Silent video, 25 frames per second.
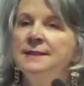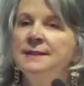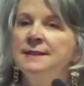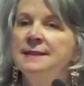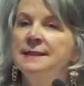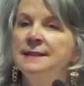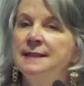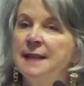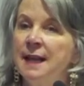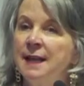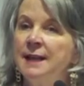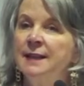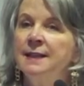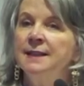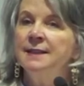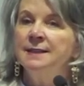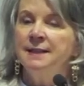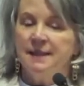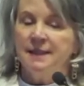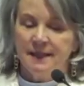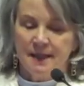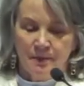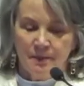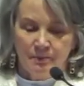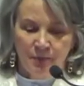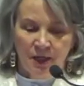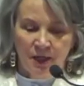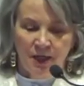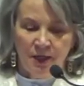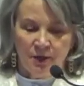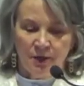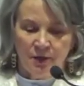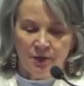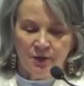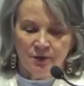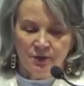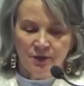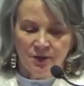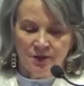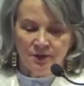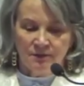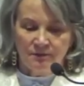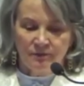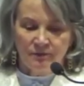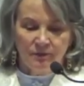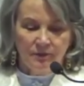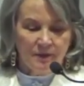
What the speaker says: suddenly appears,